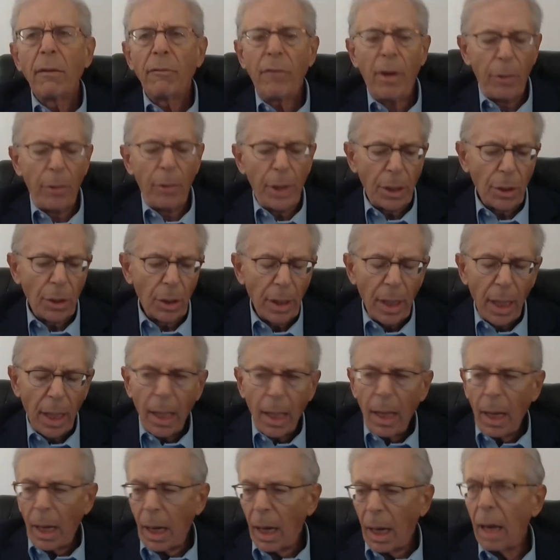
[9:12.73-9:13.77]
very good.
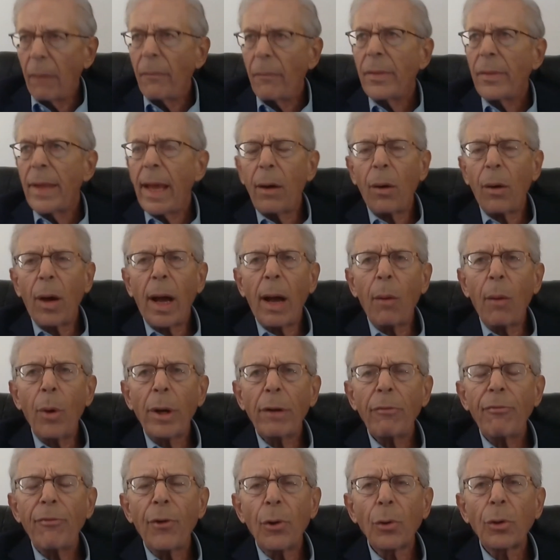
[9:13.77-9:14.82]
Now, I want
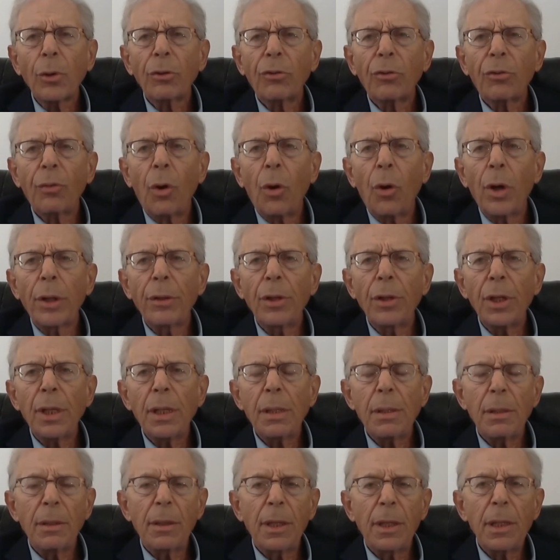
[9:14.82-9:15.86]
to focus on
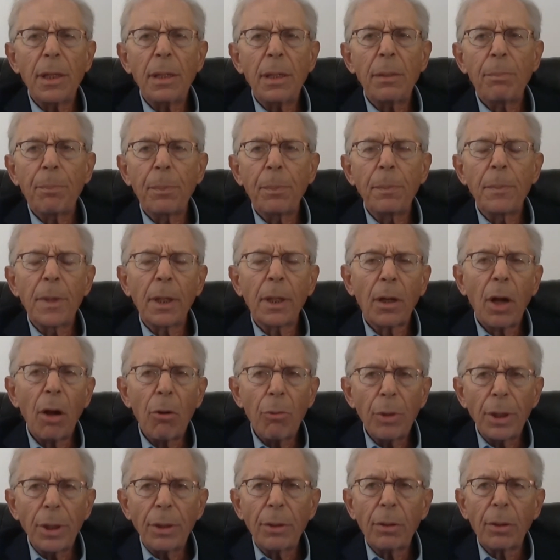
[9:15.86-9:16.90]
the
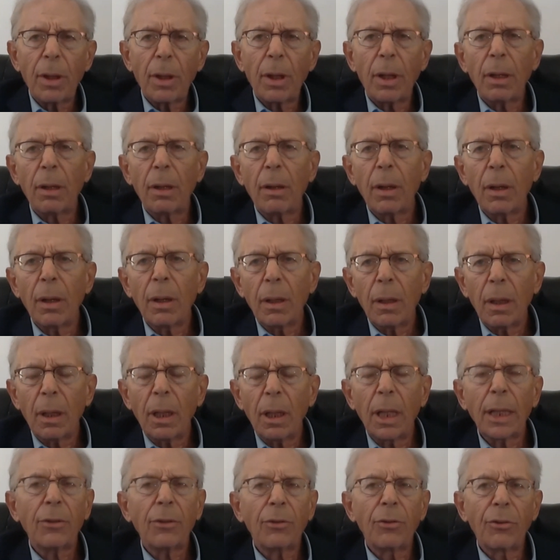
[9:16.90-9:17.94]
current
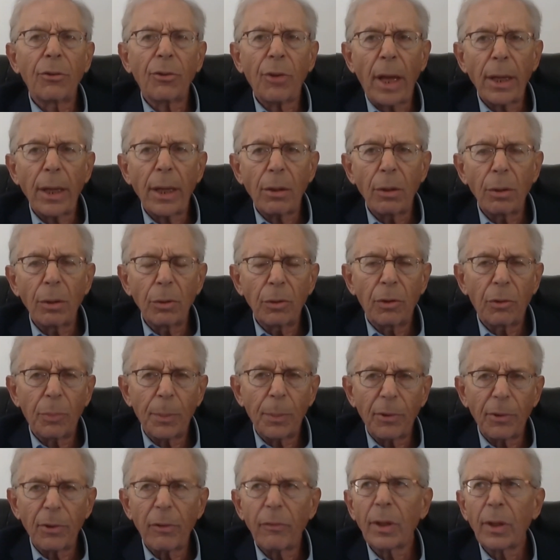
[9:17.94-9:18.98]
election cycle,
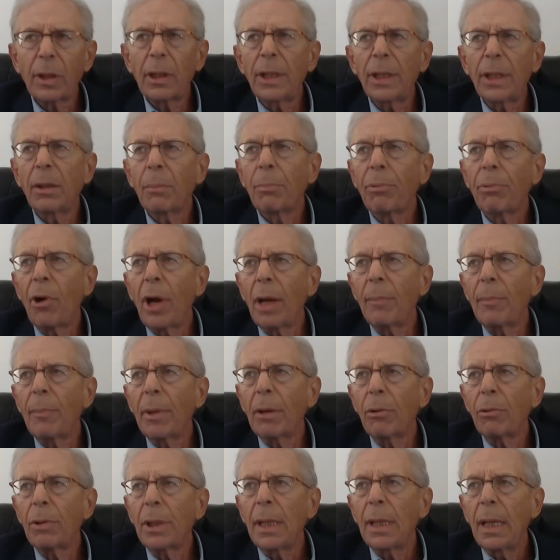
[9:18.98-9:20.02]
specifically the primary